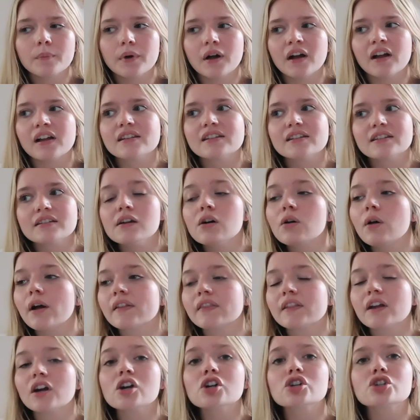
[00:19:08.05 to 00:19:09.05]
but still
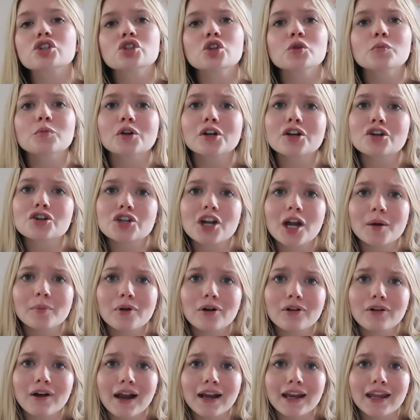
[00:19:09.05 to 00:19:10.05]
like they're super in shape
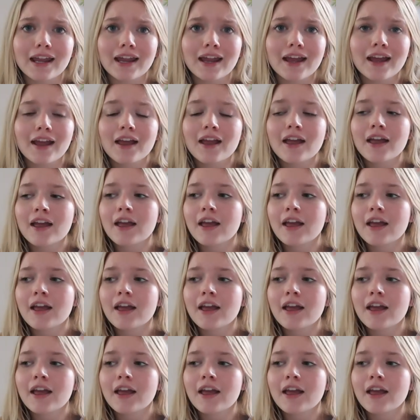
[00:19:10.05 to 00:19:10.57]
already